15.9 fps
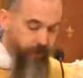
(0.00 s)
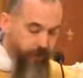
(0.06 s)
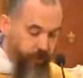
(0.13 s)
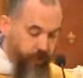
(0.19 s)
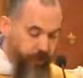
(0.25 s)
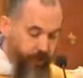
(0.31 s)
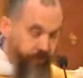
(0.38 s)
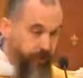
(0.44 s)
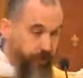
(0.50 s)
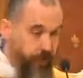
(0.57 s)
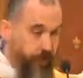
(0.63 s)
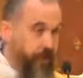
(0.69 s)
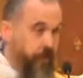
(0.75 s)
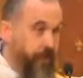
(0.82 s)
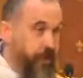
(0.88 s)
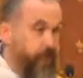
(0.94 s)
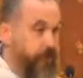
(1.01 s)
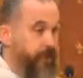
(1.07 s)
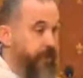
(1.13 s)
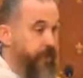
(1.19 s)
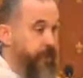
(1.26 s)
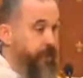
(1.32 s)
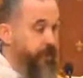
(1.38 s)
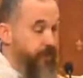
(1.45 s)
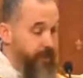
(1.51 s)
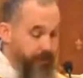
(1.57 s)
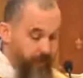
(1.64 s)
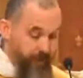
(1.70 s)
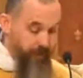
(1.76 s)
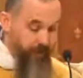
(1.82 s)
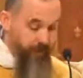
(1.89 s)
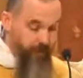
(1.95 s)
which for the rest of us is
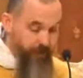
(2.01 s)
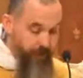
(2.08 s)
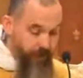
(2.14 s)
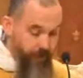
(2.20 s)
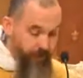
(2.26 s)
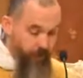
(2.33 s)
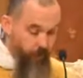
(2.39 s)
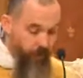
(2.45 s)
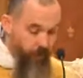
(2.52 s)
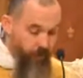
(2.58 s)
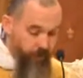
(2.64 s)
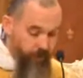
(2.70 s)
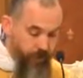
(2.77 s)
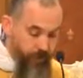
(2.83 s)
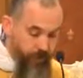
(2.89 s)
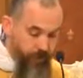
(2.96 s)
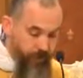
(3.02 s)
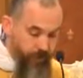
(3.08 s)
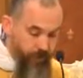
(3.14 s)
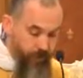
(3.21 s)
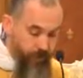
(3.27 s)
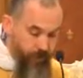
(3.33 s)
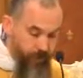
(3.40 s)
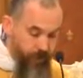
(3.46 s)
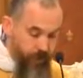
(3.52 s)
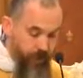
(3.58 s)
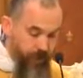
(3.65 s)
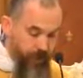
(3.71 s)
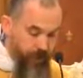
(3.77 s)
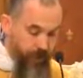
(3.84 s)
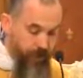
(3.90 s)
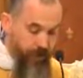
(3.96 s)
actually very important,
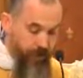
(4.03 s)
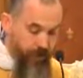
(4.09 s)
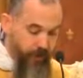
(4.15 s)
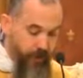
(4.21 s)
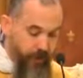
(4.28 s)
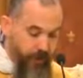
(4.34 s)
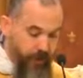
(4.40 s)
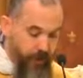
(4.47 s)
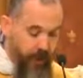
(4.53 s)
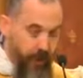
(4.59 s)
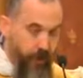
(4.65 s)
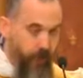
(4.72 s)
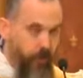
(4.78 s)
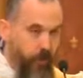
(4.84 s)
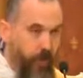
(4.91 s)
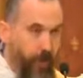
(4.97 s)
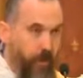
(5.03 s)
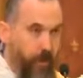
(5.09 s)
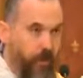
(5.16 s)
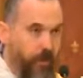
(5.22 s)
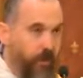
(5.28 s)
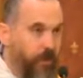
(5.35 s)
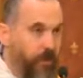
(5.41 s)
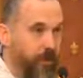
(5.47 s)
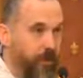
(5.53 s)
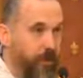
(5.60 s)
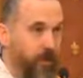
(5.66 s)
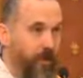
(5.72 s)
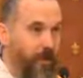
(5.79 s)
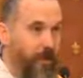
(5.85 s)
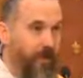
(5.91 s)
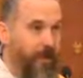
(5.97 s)
and that is no longer
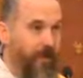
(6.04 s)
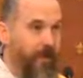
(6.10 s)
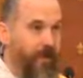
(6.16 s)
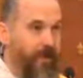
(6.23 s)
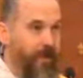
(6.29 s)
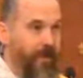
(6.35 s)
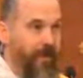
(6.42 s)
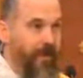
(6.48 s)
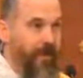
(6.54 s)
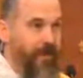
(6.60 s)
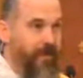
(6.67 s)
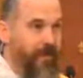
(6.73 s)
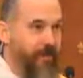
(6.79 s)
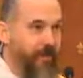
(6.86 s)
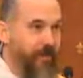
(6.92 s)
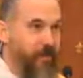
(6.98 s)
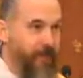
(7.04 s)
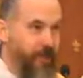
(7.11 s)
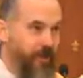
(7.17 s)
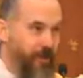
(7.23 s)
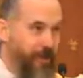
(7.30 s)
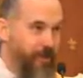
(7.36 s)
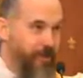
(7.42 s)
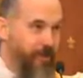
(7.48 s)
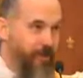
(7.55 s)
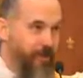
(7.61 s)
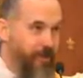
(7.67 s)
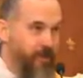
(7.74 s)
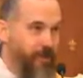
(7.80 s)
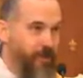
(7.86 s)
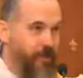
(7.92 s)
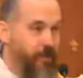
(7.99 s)
are we to see Jesus
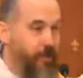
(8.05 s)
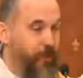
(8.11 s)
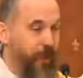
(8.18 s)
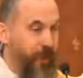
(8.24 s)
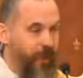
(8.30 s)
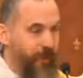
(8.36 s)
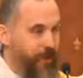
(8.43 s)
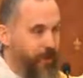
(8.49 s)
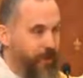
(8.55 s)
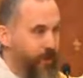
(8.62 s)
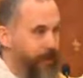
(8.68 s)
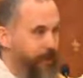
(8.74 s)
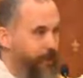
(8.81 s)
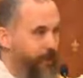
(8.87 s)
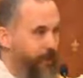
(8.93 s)
in his humanity.